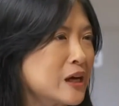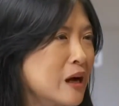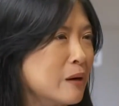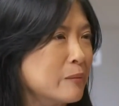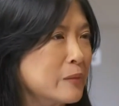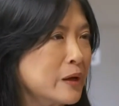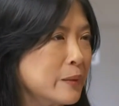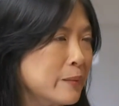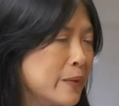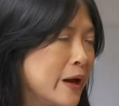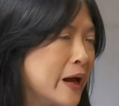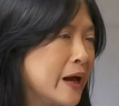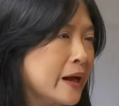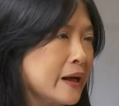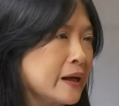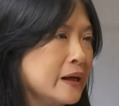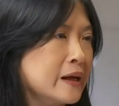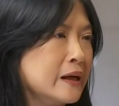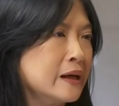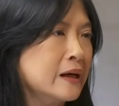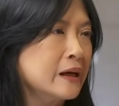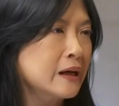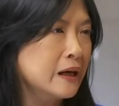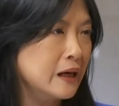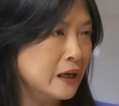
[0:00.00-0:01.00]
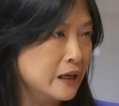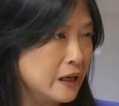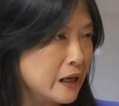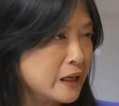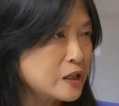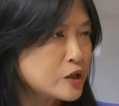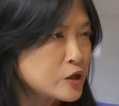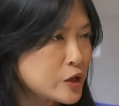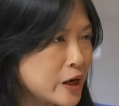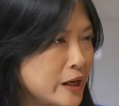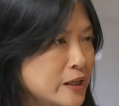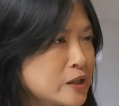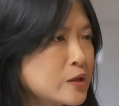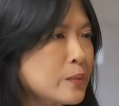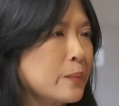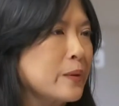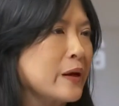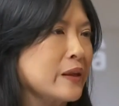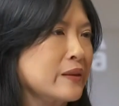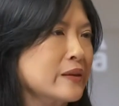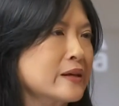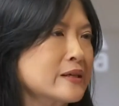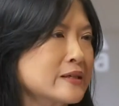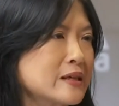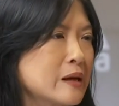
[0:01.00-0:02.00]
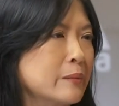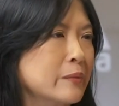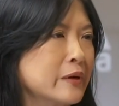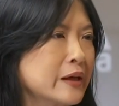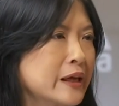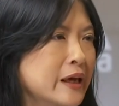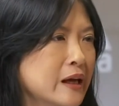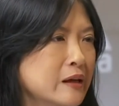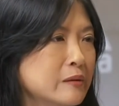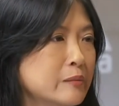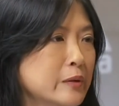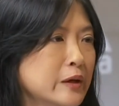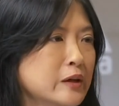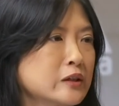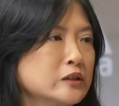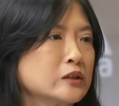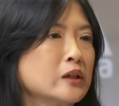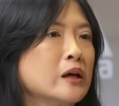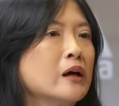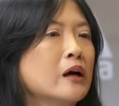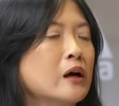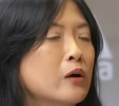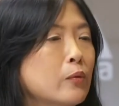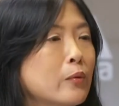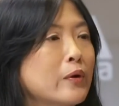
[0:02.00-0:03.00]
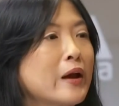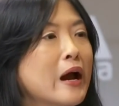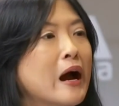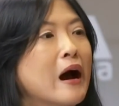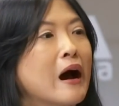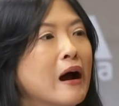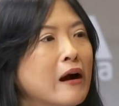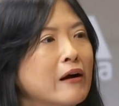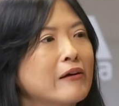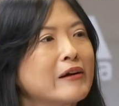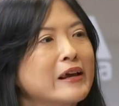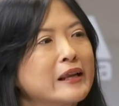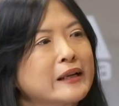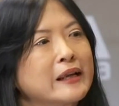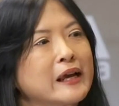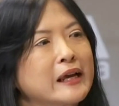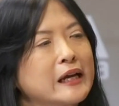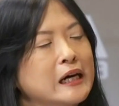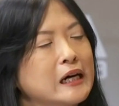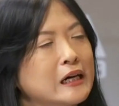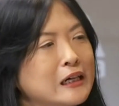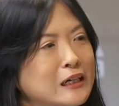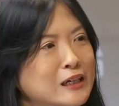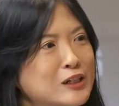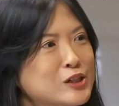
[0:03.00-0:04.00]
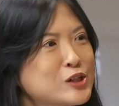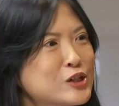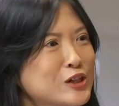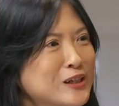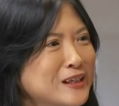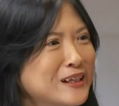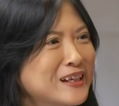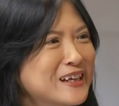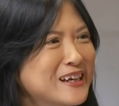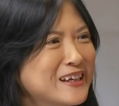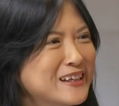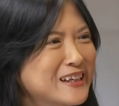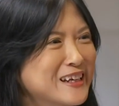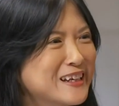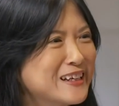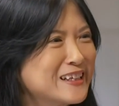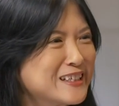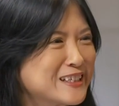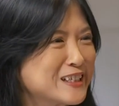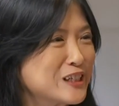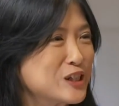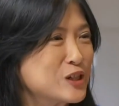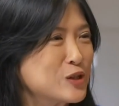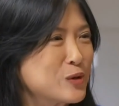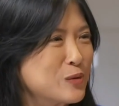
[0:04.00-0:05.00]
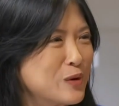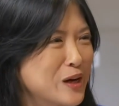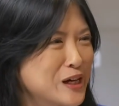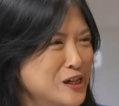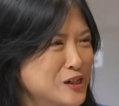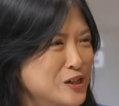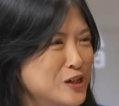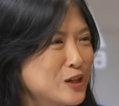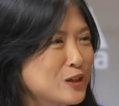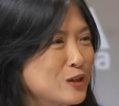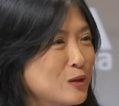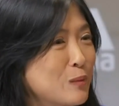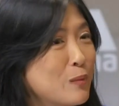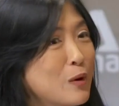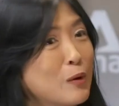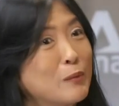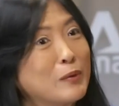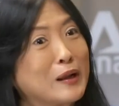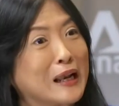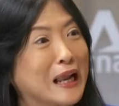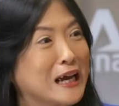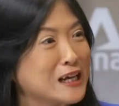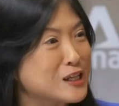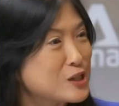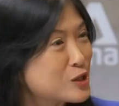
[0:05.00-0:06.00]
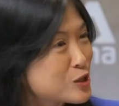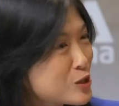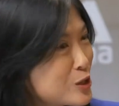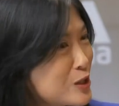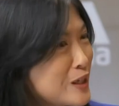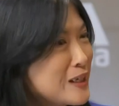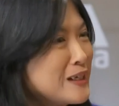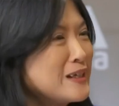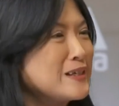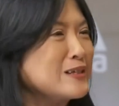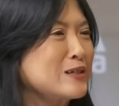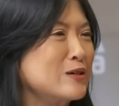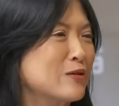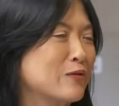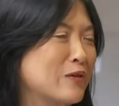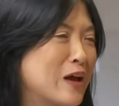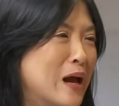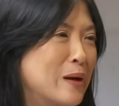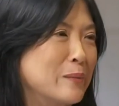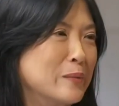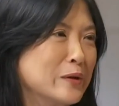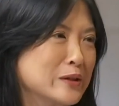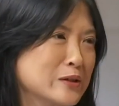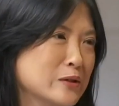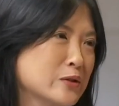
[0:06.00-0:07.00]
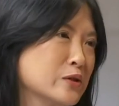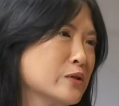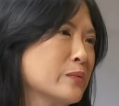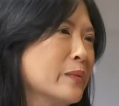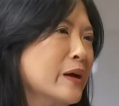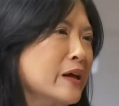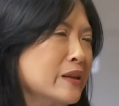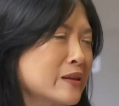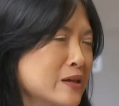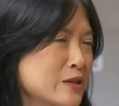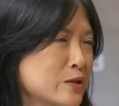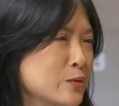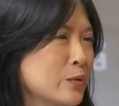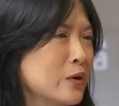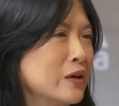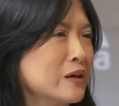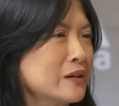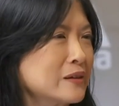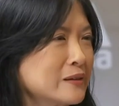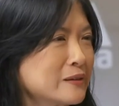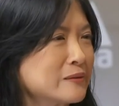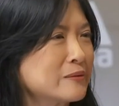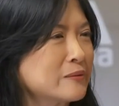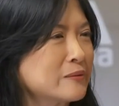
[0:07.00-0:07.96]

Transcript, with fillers: coming back uh, and trying to pick this up again because we are in an urgently needed situation to mobilize trillions of capital to make this work.